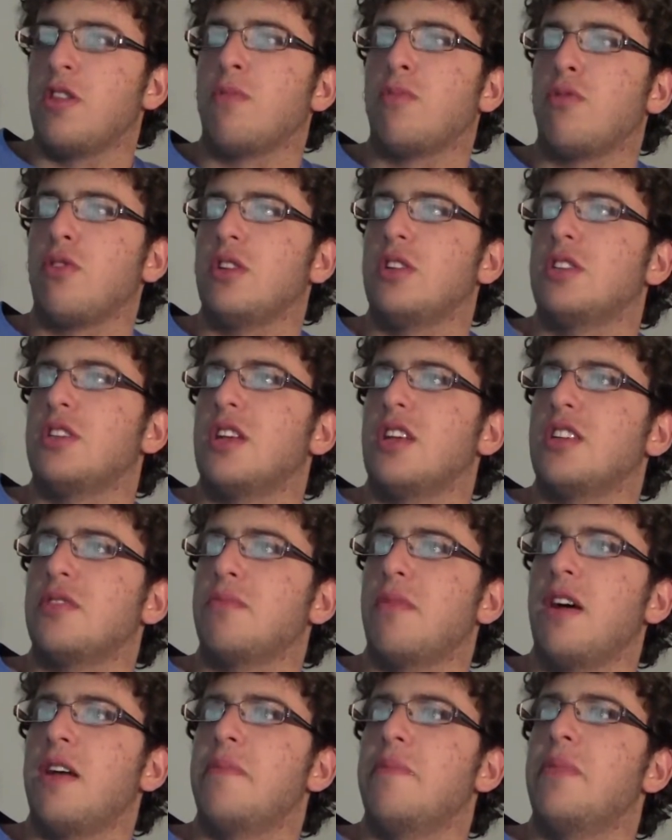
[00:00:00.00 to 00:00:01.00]
the princess
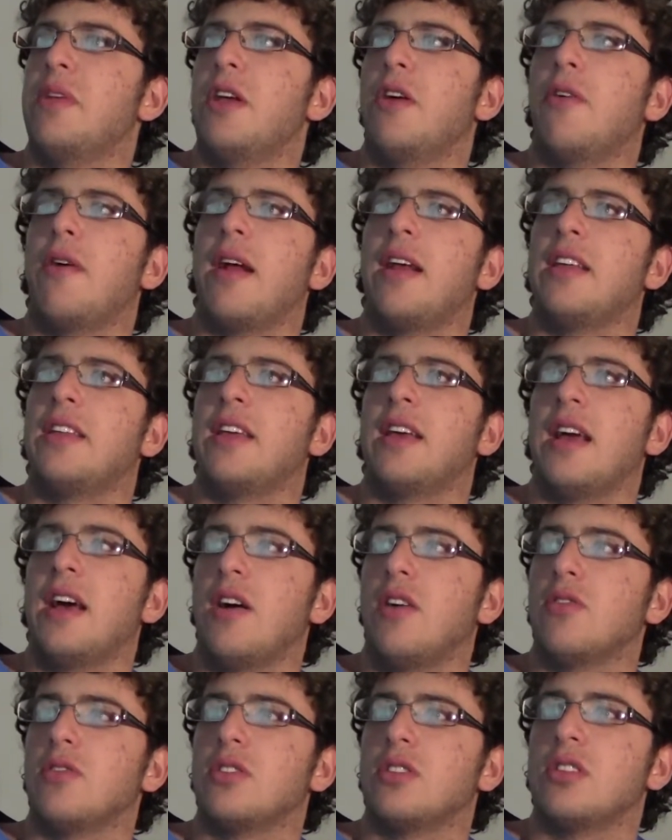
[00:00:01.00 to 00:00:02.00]
might be or anything
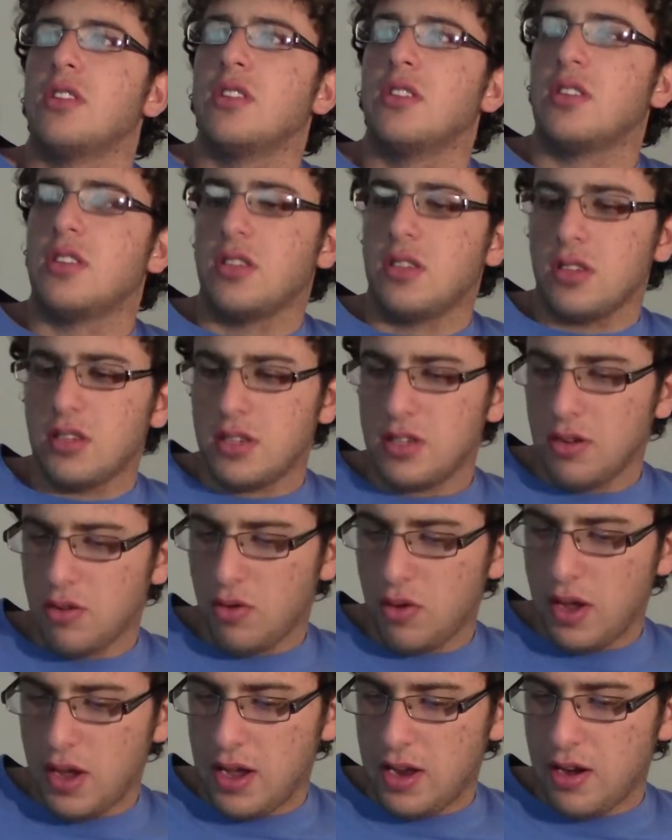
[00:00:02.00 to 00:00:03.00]
else. It's
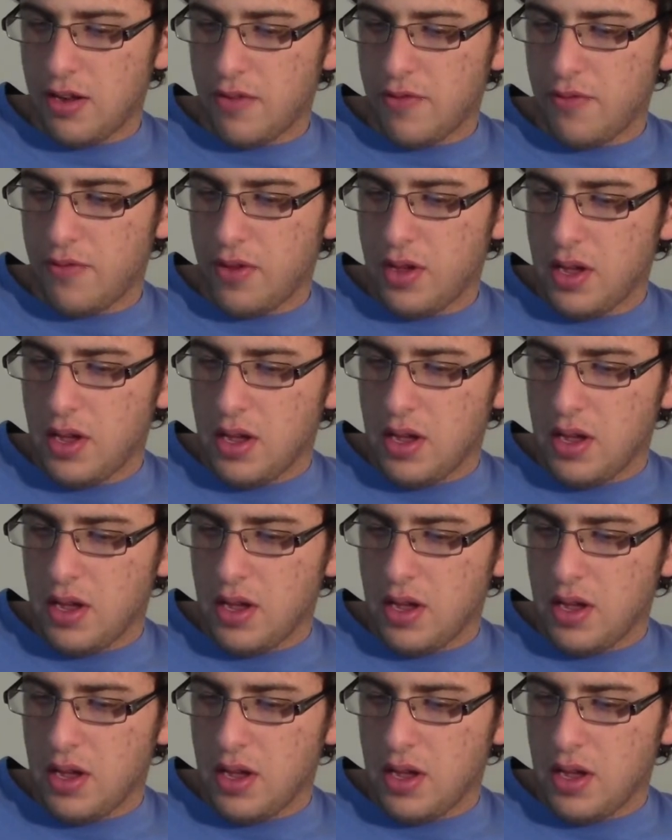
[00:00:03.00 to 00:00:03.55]
still kind of